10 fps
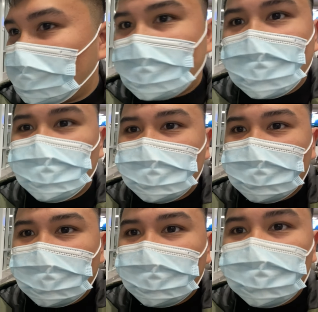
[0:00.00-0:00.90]
the line was
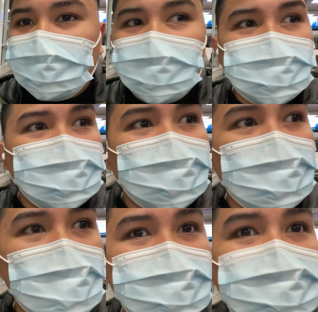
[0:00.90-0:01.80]
pretty
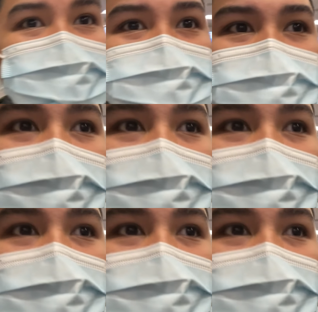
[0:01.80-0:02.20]
long. I don't know if you